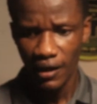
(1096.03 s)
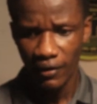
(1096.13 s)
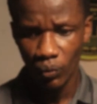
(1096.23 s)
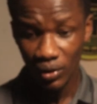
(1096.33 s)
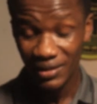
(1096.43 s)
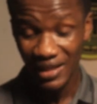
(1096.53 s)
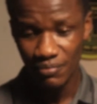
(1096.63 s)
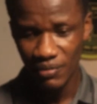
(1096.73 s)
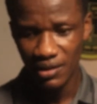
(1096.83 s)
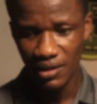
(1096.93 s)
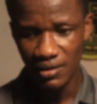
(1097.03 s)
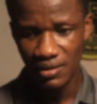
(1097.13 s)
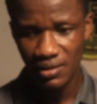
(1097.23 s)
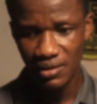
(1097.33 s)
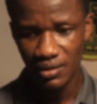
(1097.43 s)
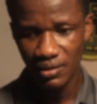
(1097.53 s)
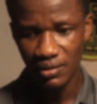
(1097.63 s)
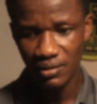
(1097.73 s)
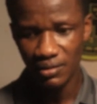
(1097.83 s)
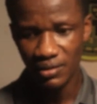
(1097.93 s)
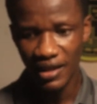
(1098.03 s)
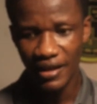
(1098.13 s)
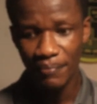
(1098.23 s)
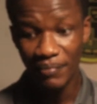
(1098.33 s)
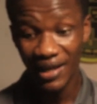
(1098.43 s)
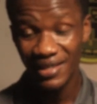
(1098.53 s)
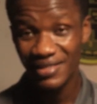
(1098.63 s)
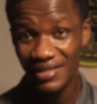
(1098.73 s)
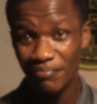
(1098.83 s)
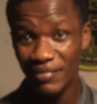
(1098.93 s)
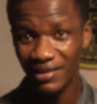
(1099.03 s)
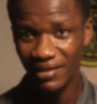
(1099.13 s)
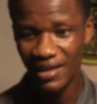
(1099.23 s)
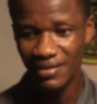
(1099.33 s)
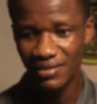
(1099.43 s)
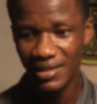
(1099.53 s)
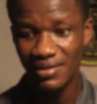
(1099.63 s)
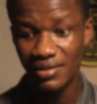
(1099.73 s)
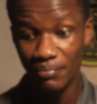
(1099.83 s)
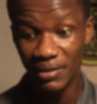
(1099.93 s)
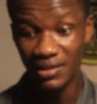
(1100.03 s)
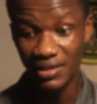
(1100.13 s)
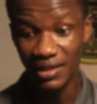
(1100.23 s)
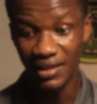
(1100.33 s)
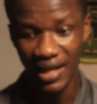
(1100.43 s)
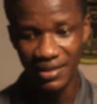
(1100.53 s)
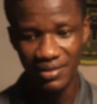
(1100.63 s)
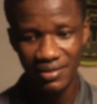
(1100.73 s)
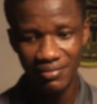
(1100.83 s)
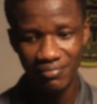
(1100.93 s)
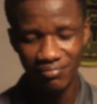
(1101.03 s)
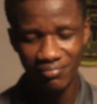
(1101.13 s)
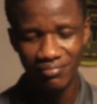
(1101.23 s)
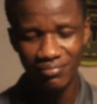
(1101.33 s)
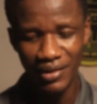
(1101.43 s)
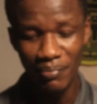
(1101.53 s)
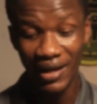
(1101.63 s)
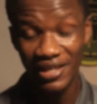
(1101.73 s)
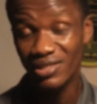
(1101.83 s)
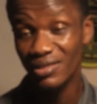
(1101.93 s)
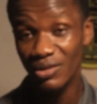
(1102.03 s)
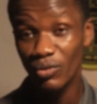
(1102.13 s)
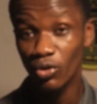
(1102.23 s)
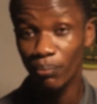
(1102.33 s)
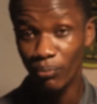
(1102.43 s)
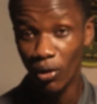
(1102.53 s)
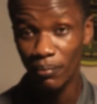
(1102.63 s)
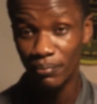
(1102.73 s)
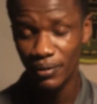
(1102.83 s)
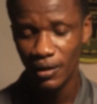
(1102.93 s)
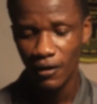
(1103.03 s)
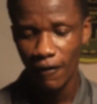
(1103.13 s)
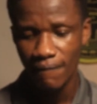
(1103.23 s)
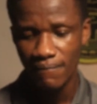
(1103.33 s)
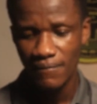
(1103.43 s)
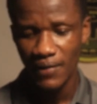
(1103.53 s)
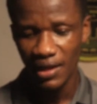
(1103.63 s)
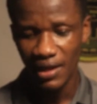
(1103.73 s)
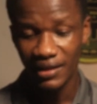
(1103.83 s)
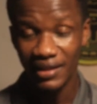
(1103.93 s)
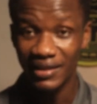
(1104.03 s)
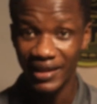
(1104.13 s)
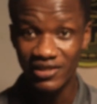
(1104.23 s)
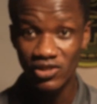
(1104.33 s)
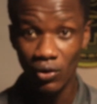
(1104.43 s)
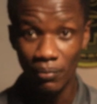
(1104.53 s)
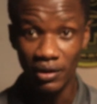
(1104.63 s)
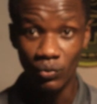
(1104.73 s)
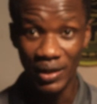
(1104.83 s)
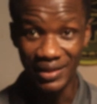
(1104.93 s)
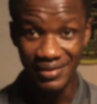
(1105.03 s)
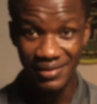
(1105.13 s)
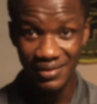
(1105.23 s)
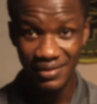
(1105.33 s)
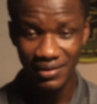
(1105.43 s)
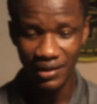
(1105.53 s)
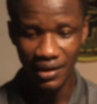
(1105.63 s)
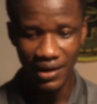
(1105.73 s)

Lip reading: What that means is the market still maintain this stability, that the market is still going to pump in the next coming weeks, and